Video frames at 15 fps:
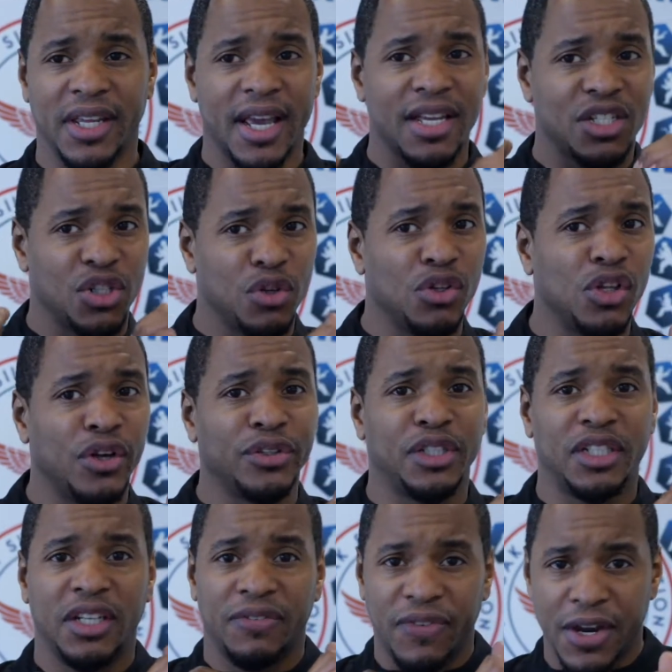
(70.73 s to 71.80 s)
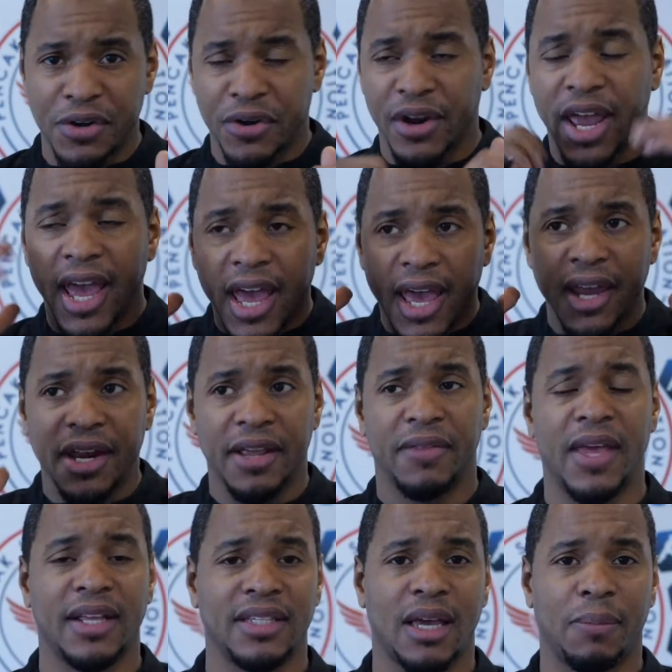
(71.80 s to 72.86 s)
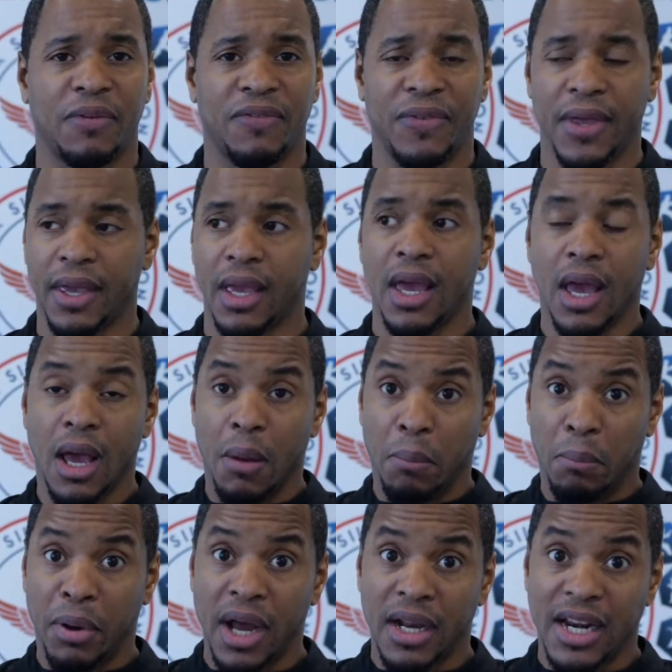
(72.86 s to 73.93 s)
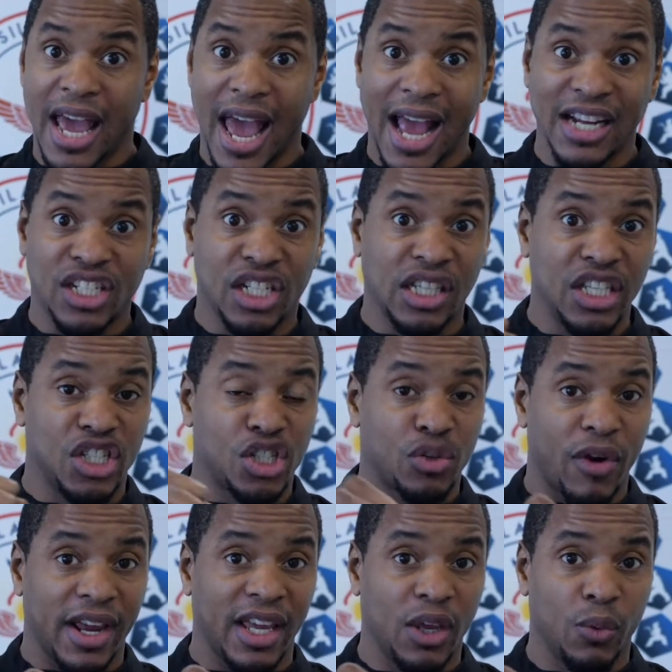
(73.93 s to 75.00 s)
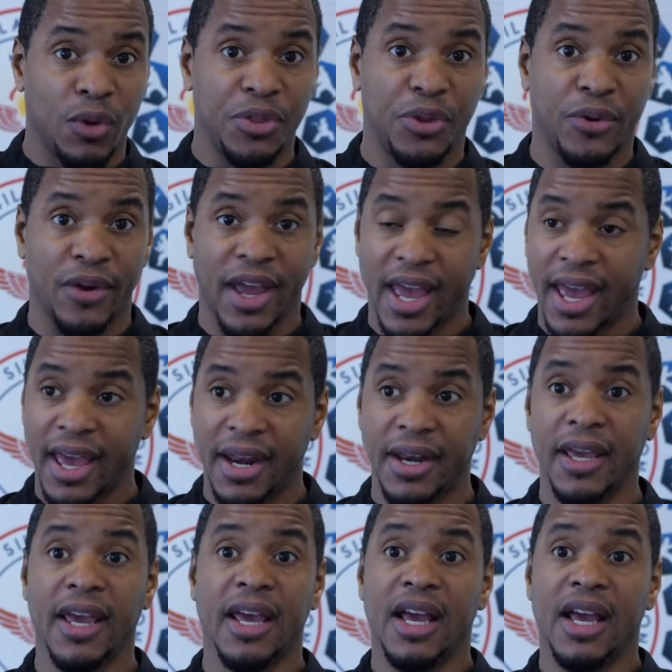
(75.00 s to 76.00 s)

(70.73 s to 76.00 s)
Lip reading: Yes, you'll learn to defend your head and that type of thing, but actually striking with your hand,